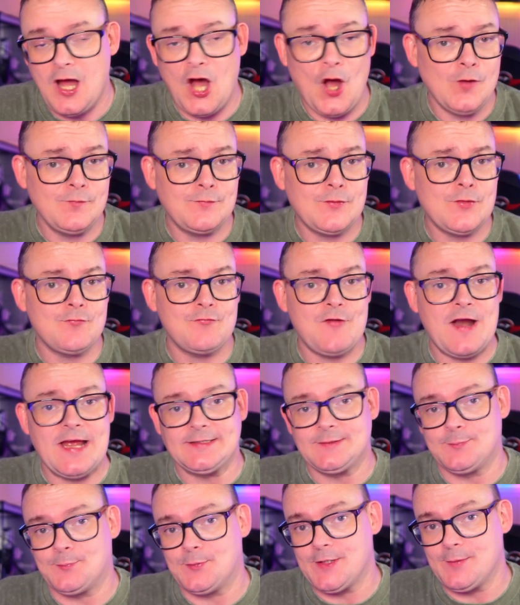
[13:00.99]
over the
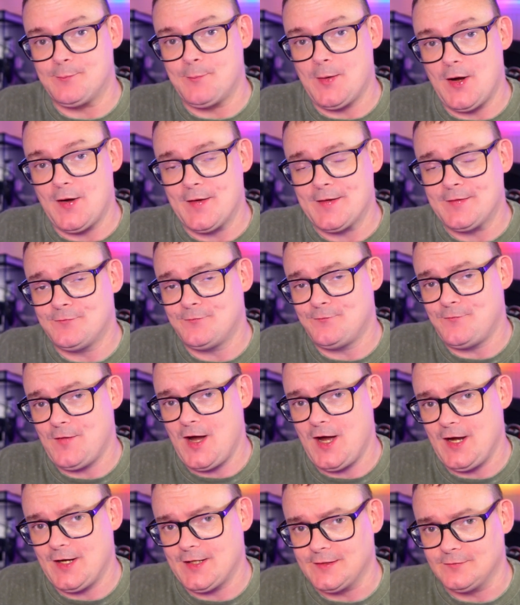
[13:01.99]
Raspberry Pi
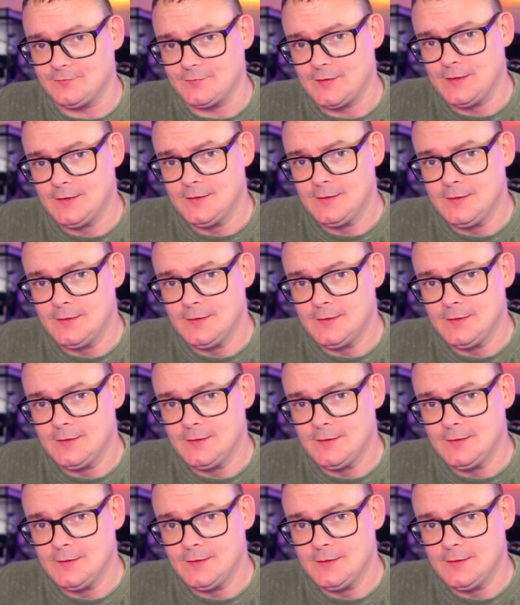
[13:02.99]
5?